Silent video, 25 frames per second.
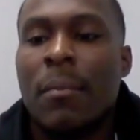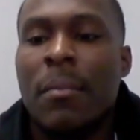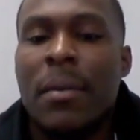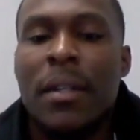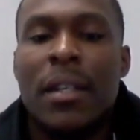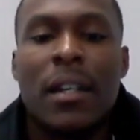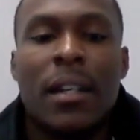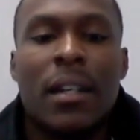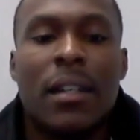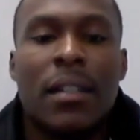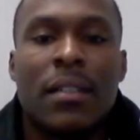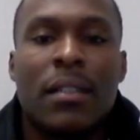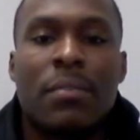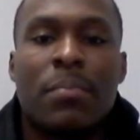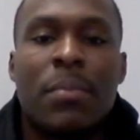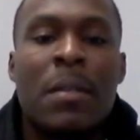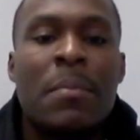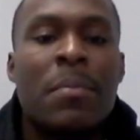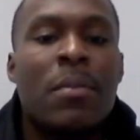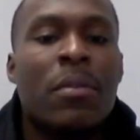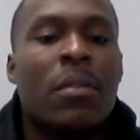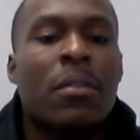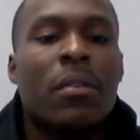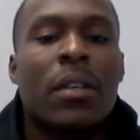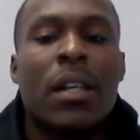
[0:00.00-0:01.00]
because
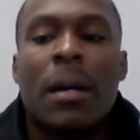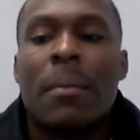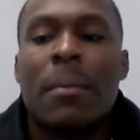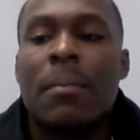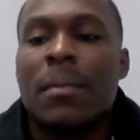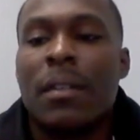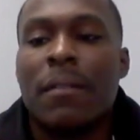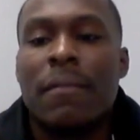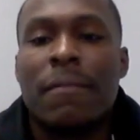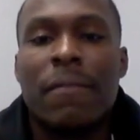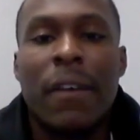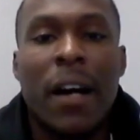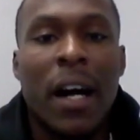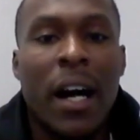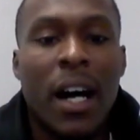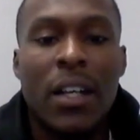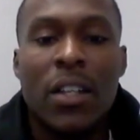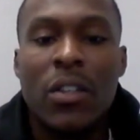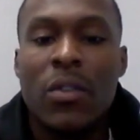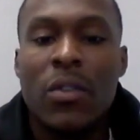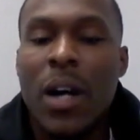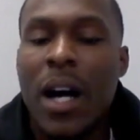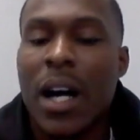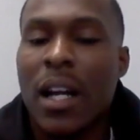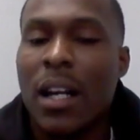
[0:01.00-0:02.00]
people come and
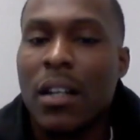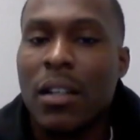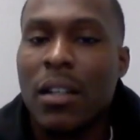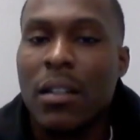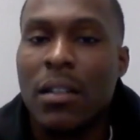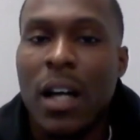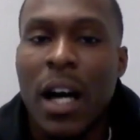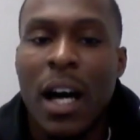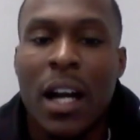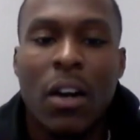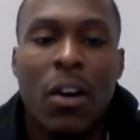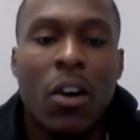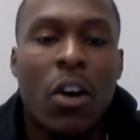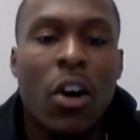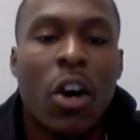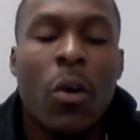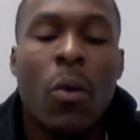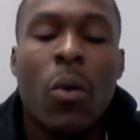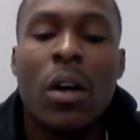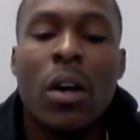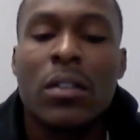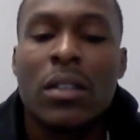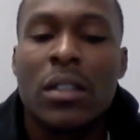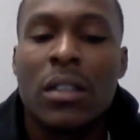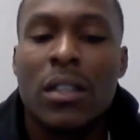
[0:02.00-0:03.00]
find you out of out of
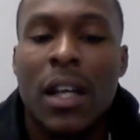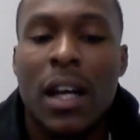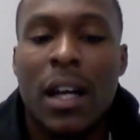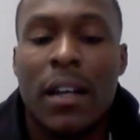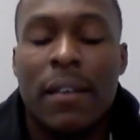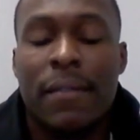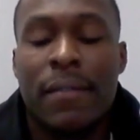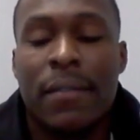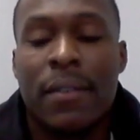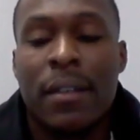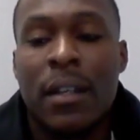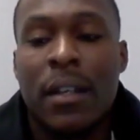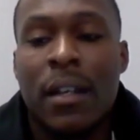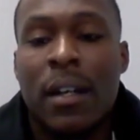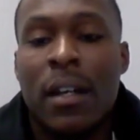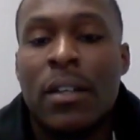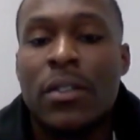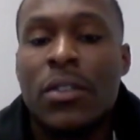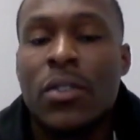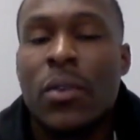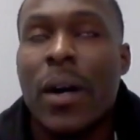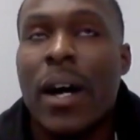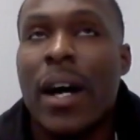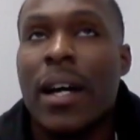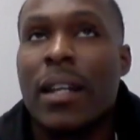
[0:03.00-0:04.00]
all walks of life.
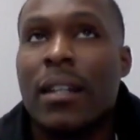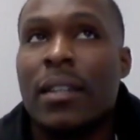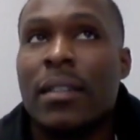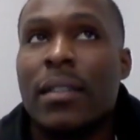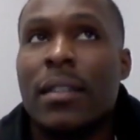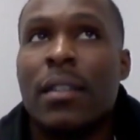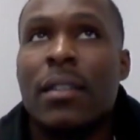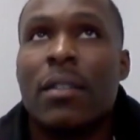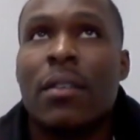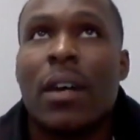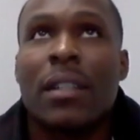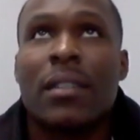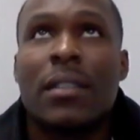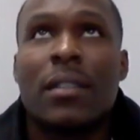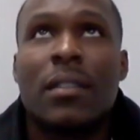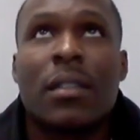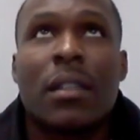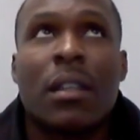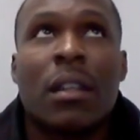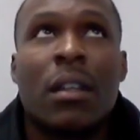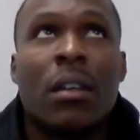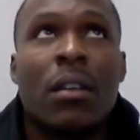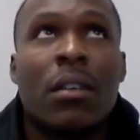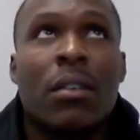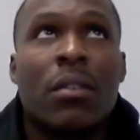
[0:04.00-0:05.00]
So I had a deal I just
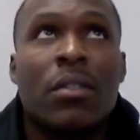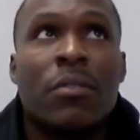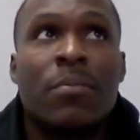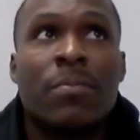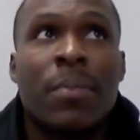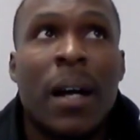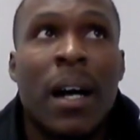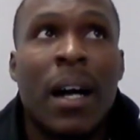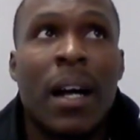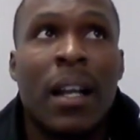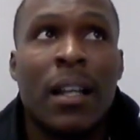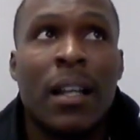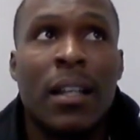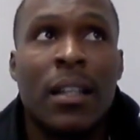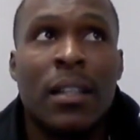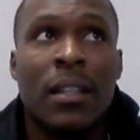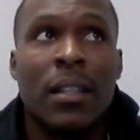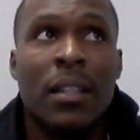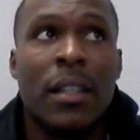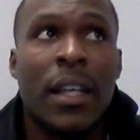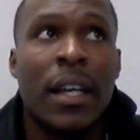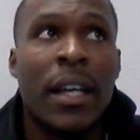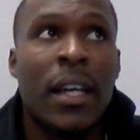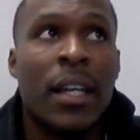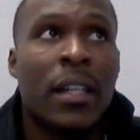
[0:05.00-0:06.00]
closed
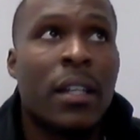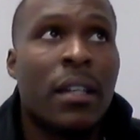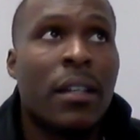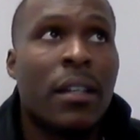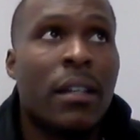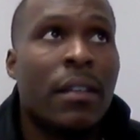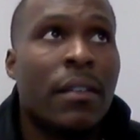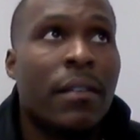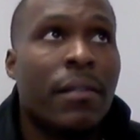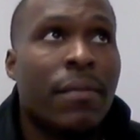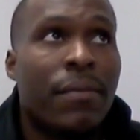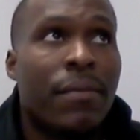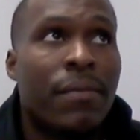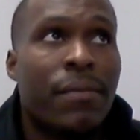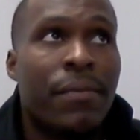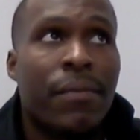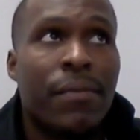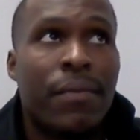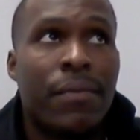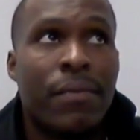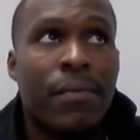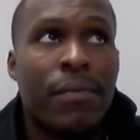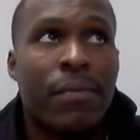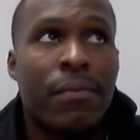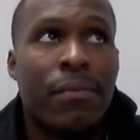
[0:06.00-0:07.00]
probably the end of
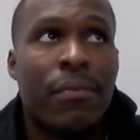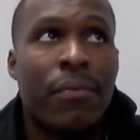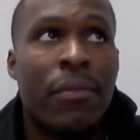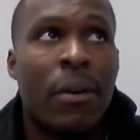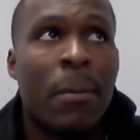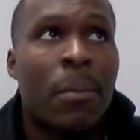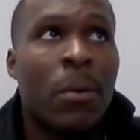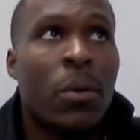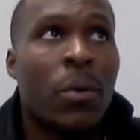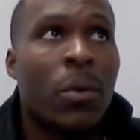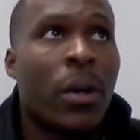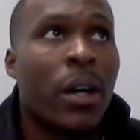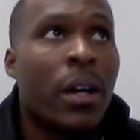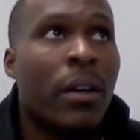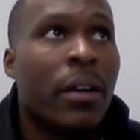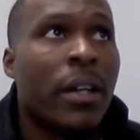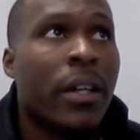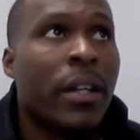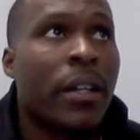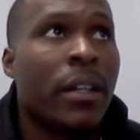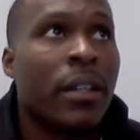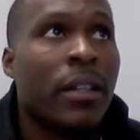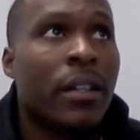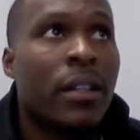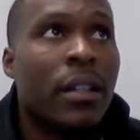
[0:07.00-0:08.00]

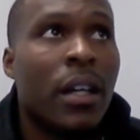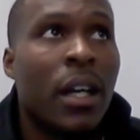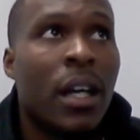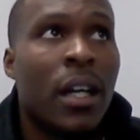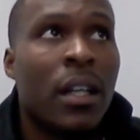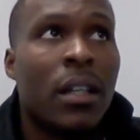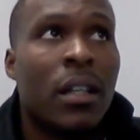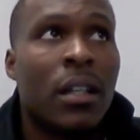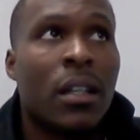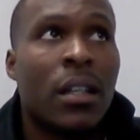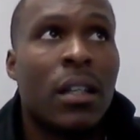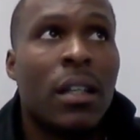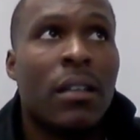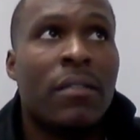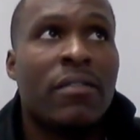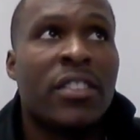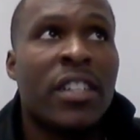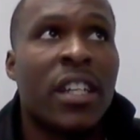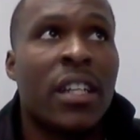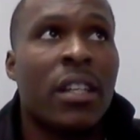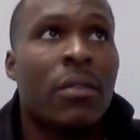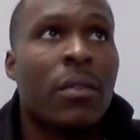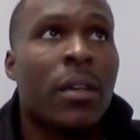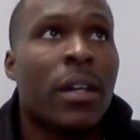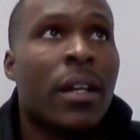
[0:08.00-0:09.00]
February and mm -hmm.
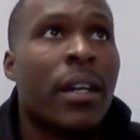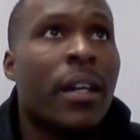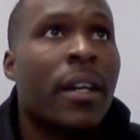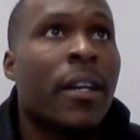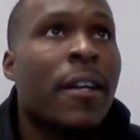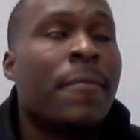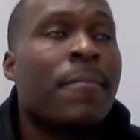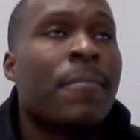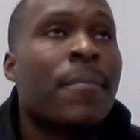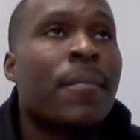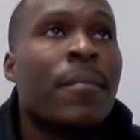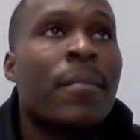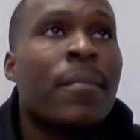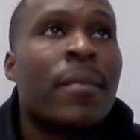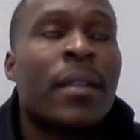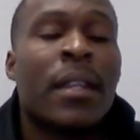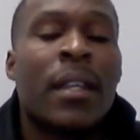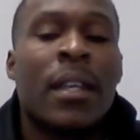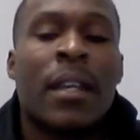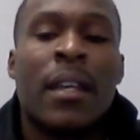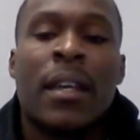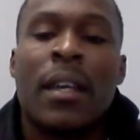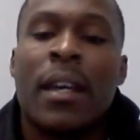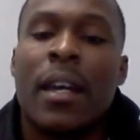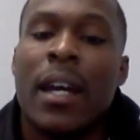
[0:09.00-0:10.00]
January,
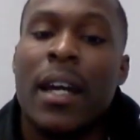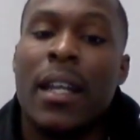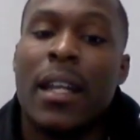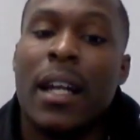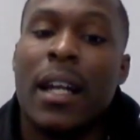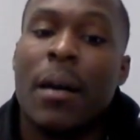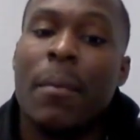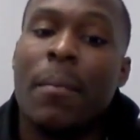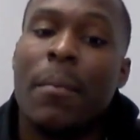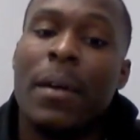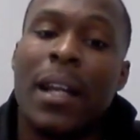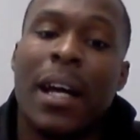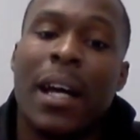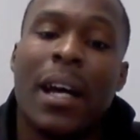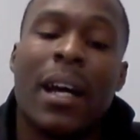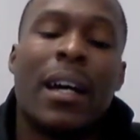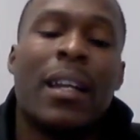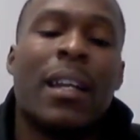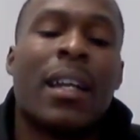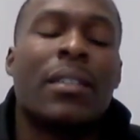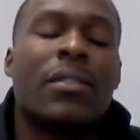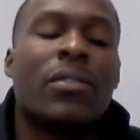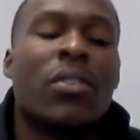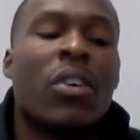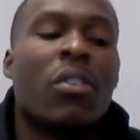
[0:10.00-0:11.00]
and I, and I
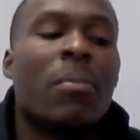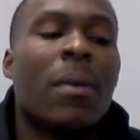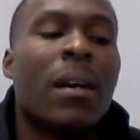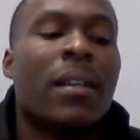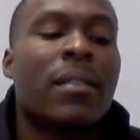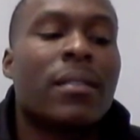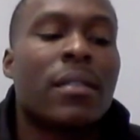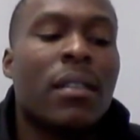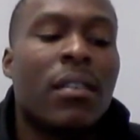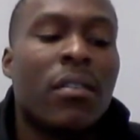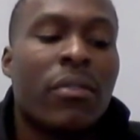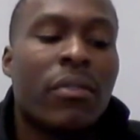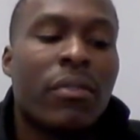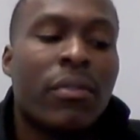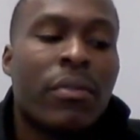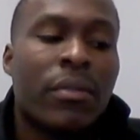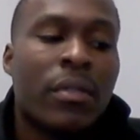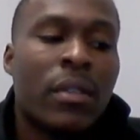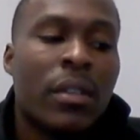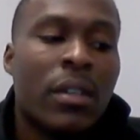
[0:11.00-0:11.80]
and I told myself